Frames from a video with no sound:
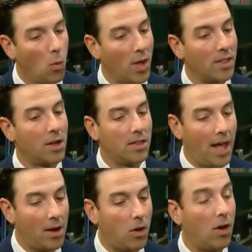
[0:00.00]
When
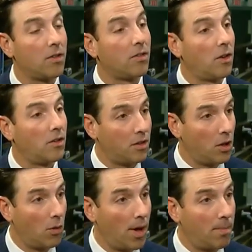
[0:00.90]
that cost starts to
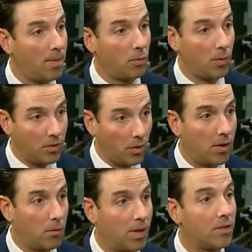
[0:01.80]
go up, as we
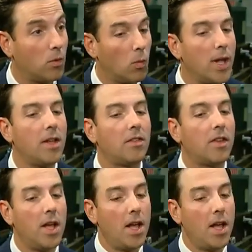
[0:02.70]
saw in recent weeks,